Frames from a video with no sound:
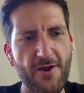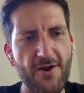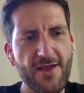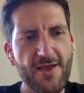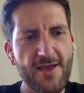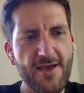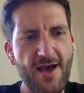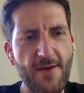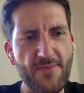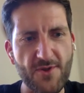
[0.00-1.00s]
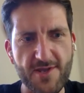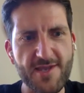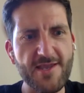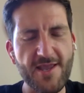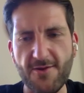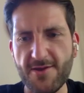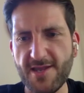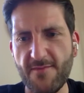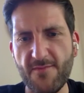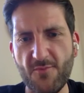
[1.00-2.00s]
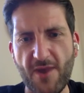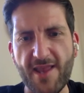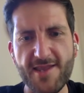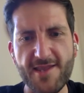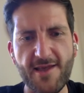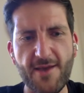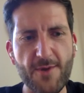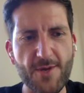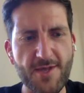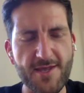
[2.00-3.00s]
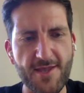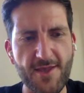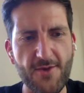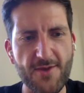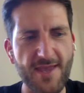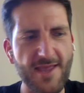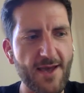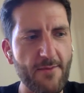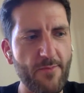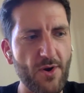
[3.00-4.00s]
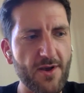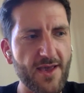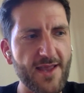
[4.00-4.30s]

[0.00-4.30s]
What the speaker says: where there's, you know, some racist language that's used in that book.